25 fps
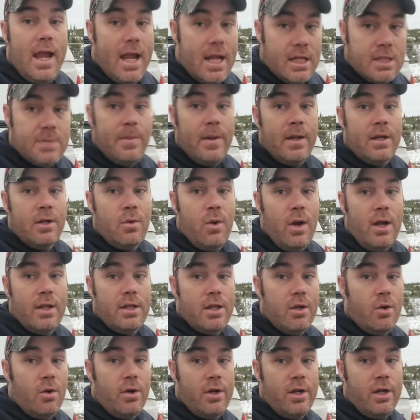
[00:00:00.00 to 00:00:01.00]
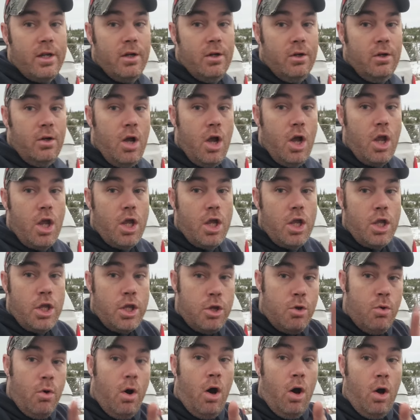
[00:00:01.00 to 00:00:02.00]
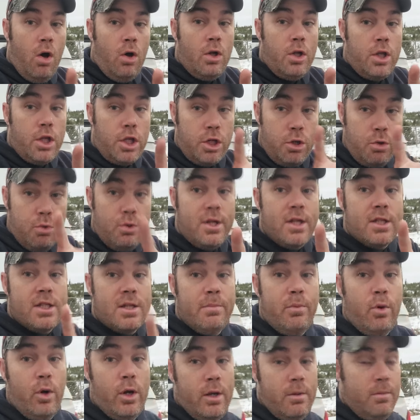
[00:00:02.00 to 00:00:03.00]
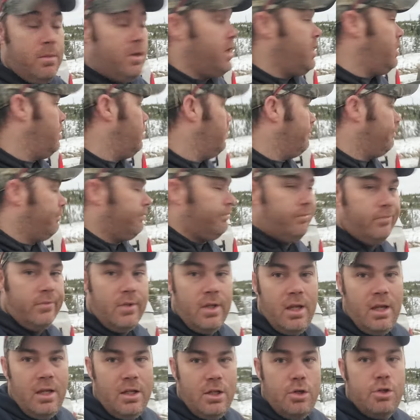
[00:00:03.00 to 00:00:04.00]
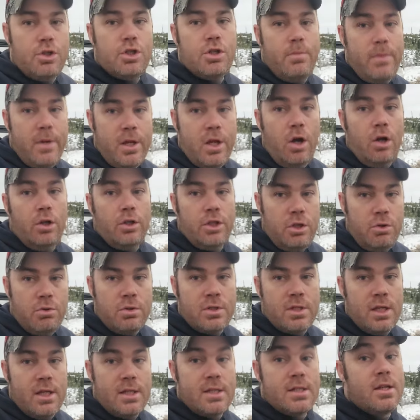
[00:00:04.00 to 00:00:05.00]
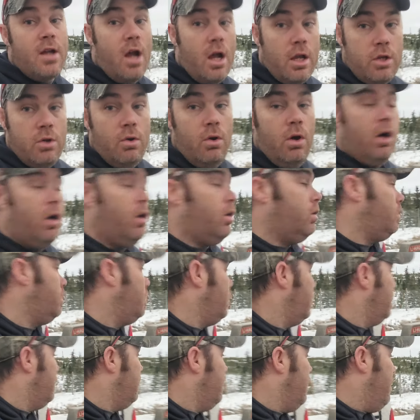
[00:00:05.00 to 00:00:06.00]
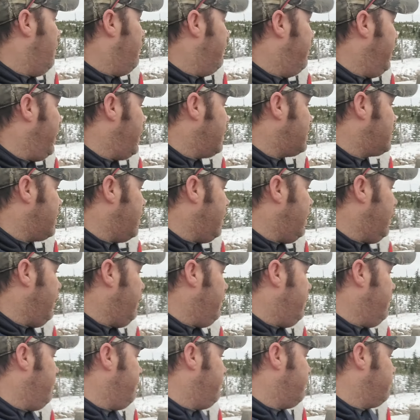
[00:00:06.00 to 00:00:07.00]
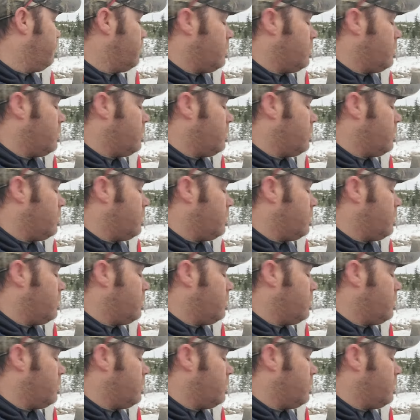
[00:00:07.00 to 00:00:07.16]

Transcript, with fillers: it's been quite the ordeal. U-Haul, you disappointed me. You should be called useless, not U-Haul. But um,